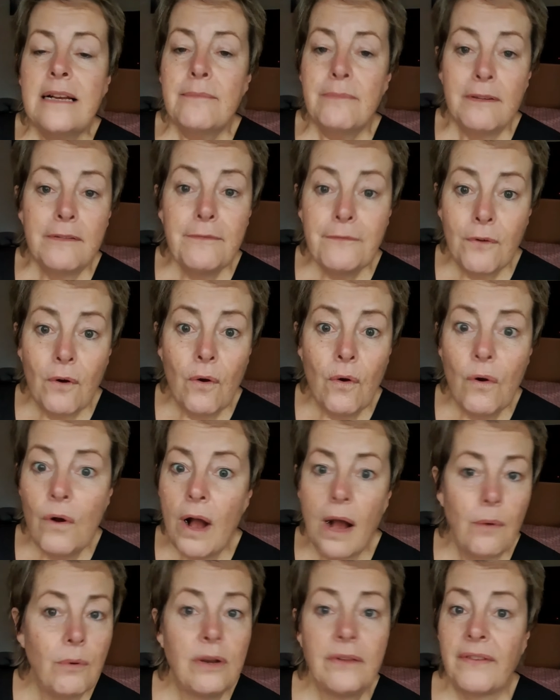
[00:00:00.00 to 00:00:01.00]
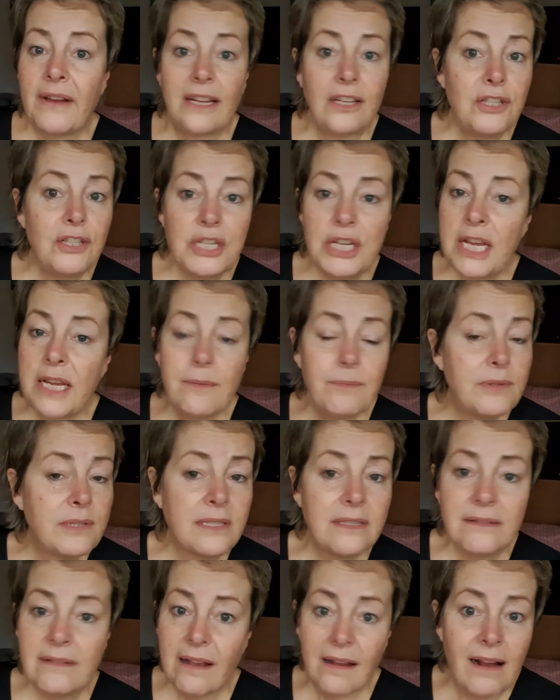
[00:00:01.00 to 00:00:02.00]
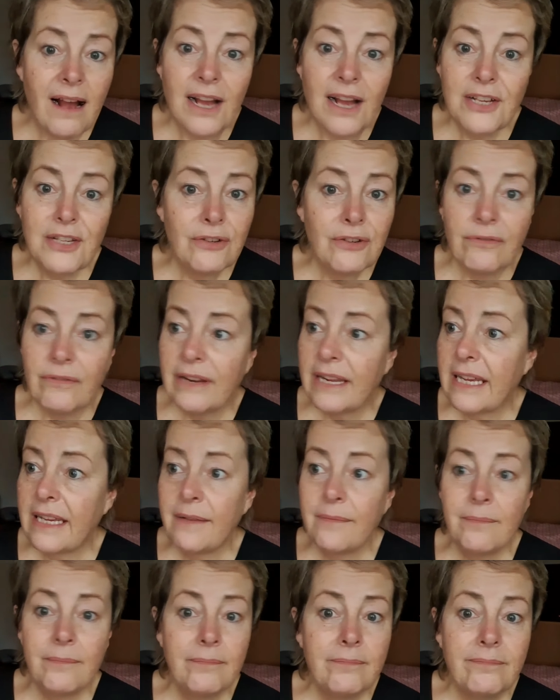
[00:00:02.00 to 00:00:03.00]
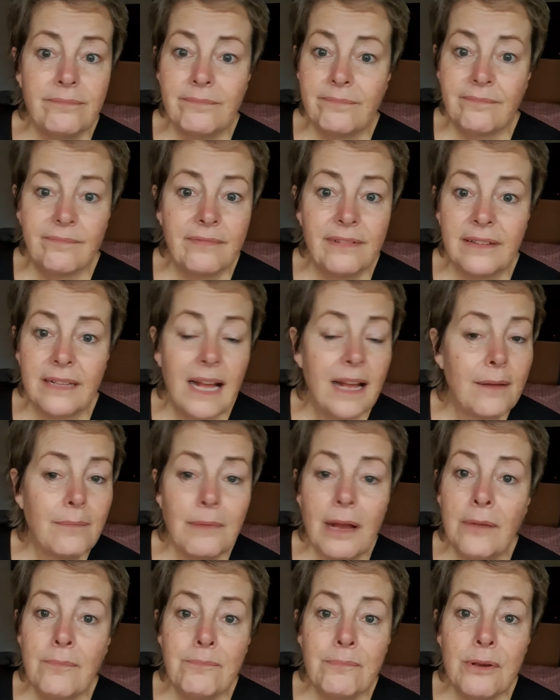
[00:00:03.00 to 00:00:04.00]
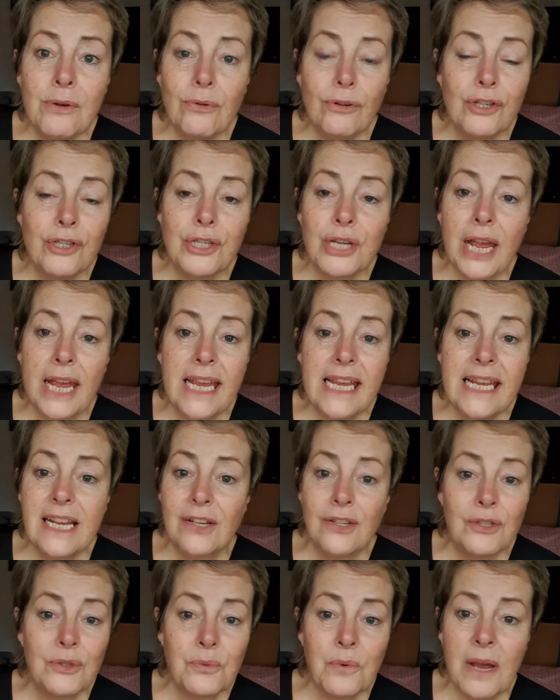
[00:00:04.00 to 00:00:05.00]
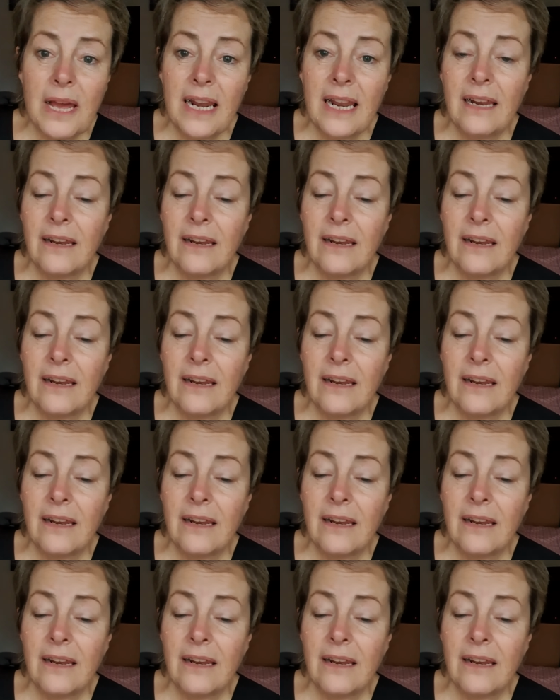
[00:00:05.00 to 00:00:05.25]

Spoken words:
before. I would have had chips, ice cream, a milkshake as well.